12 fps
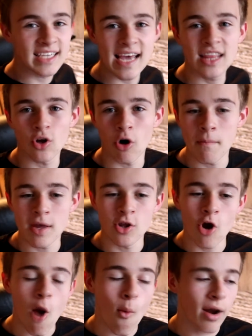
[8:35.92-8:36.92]
he's hated on
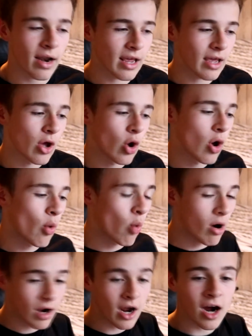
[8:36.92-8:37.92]
me now, I want to
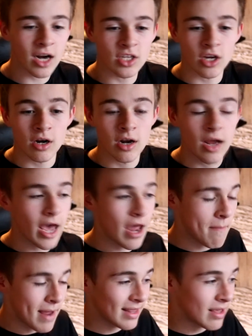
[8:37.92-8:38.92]
work harder
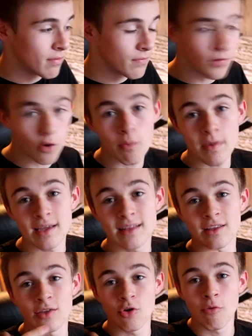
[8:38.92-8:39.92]
and make them fuel
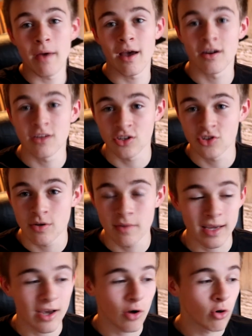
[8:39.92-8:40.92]
me to do better in your
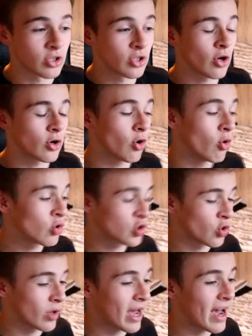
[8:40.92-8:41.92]
dream and get closer to your goal.
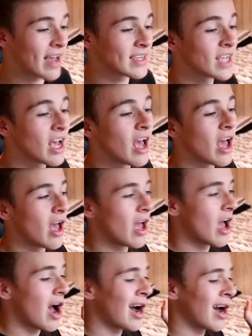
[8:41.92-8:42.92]
So, guys,
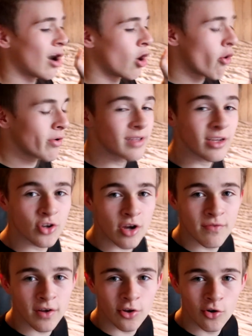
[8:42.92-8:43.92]
hope you did
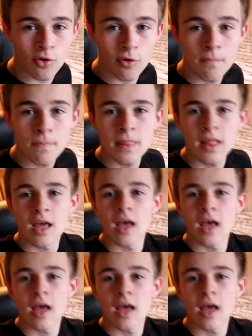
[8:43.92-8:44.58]
enjoy the video.